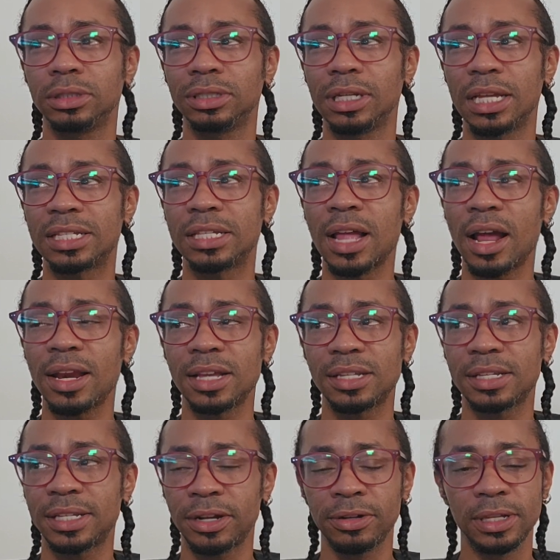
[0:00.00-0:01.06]
It's not
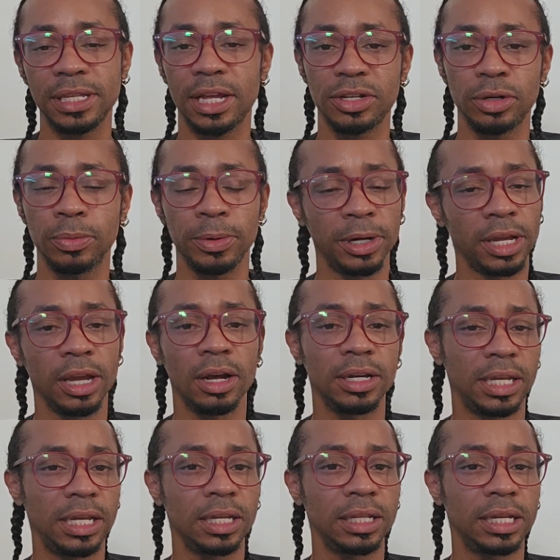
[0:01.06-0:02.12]
necessarily that you're working on
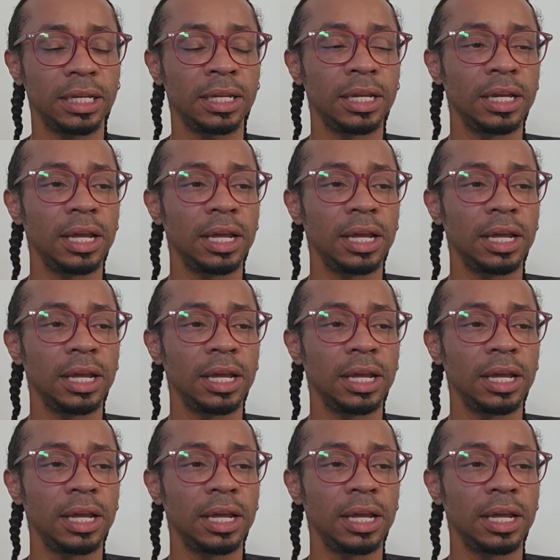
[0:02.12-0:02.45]
healing.